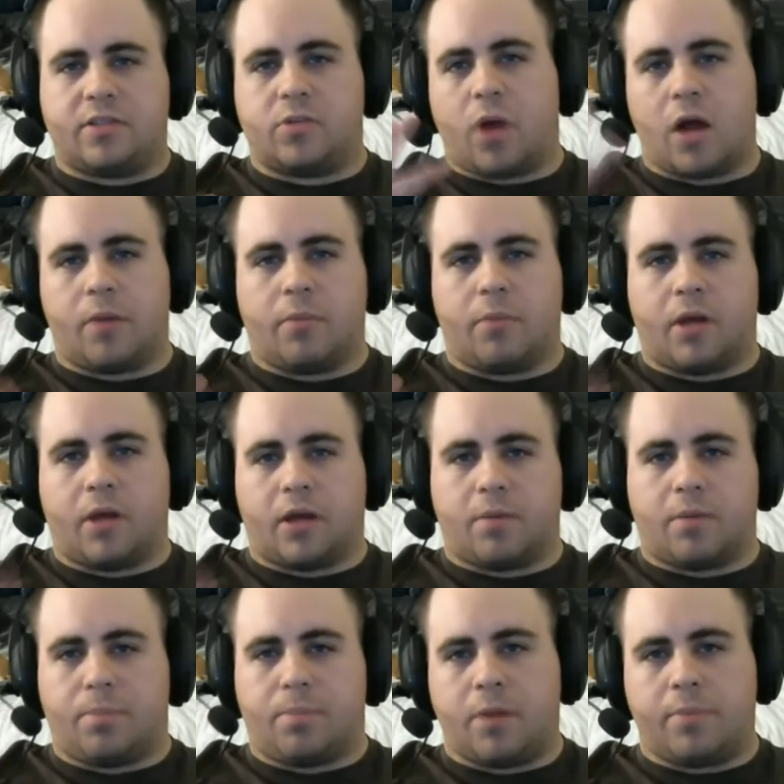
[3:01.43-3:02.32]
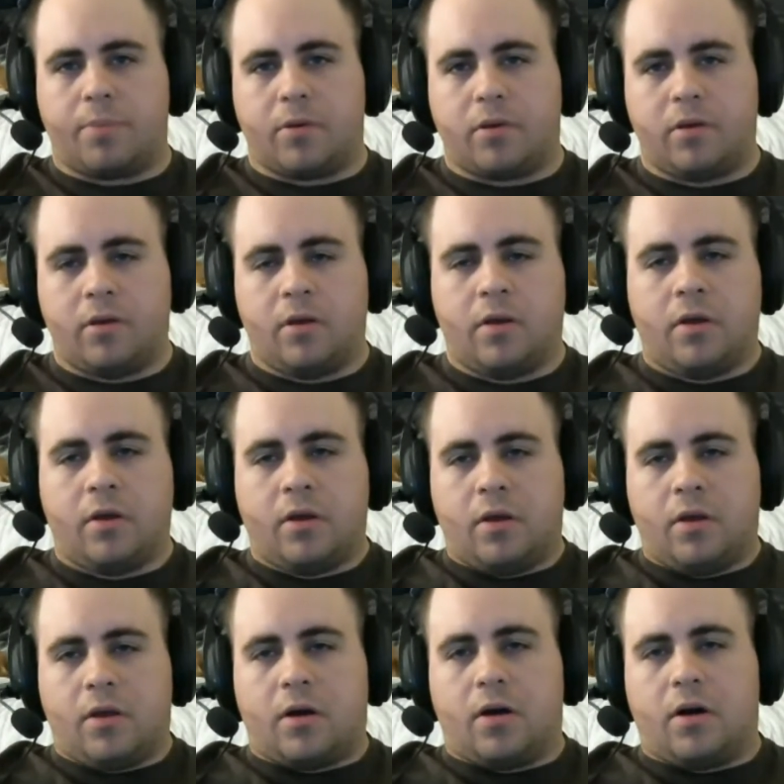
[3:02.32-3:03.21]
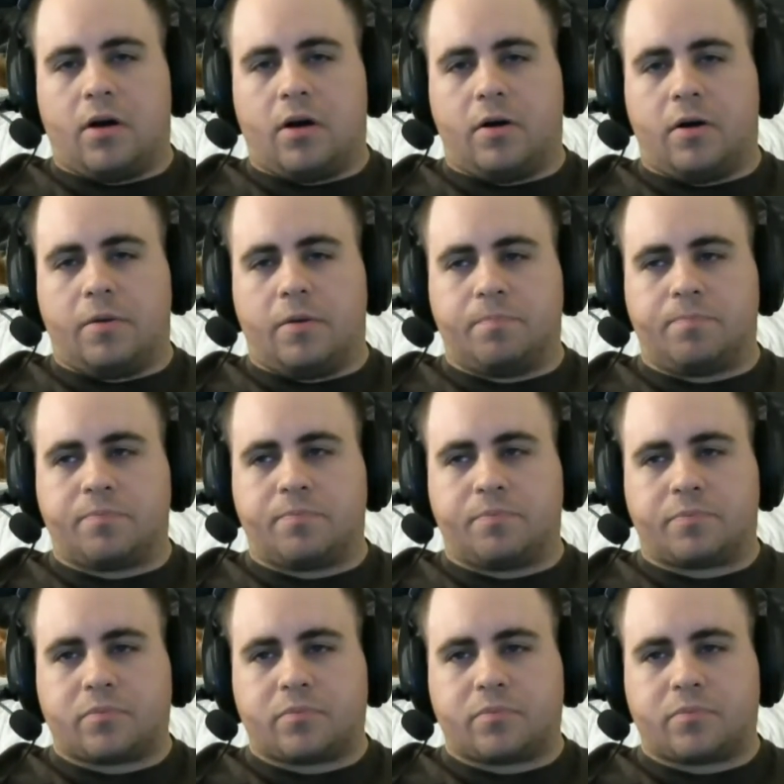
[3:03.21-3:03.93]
and ride them like a puppet. Um,